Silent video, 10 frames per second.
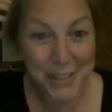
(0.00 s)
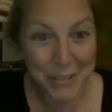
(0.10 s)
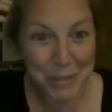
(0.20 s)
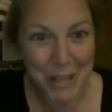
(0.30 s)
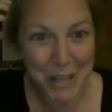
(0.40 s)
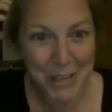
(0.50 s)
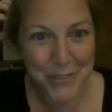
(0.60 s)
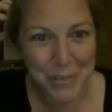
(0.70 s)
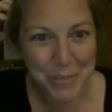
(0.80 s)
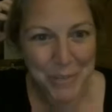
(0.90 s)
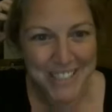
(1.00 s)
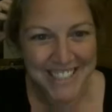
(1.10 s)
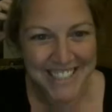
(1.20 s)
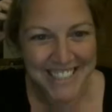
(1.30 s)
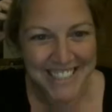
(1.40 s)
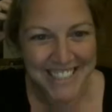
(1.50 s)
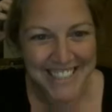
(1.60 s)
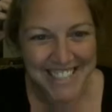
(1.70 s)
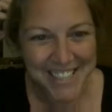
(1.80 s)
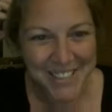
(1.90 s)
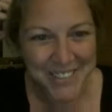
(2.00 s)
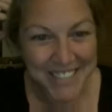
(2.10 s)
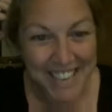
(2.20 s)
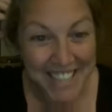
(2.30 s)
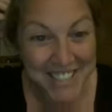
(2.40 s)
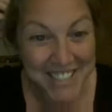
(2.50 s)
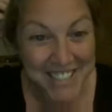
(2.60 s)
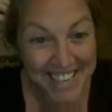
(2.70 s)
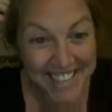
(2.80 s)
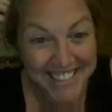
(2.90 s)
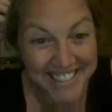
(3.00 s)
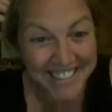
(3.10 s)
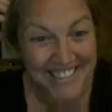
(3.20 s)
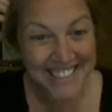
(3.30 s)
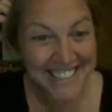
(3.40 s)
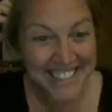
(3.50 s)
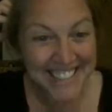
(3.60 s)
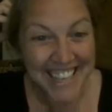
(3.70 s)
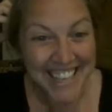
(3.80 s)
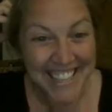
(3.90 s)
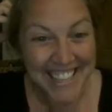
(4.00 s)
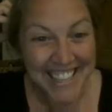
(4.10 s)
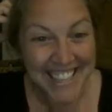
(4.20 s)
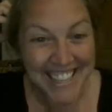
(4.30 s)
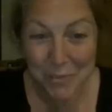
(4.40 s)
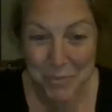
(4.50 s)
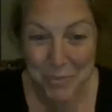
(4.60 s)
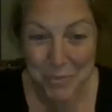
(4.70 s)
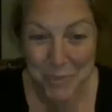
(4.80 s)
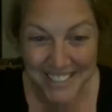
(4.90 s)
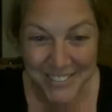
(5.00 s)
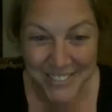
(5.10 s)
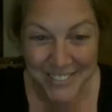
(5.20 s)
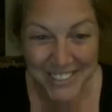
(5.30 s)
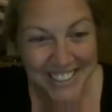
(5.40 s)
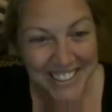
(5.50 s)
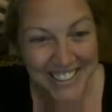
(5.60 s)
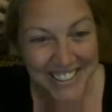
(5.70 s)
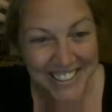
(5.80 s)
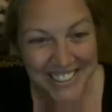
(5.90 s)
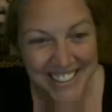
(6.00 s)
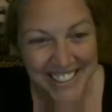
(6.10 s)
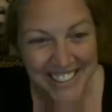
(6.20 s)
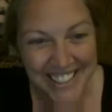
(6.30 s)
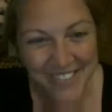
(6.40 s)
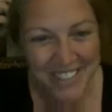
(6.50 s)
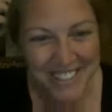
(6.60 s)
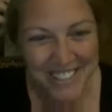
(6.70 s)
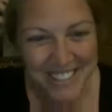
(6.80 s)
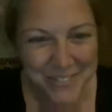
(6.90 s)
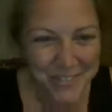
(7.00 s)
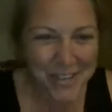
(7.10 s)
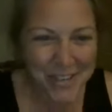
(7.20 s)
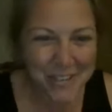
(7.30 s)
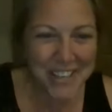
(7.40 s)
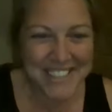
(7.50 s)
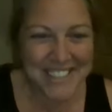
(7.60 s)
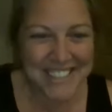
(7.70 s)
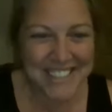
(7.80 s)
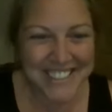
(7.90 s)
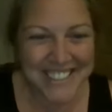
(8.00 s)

on these platforms to continue to educate and help, because that's really all any of us have wanted to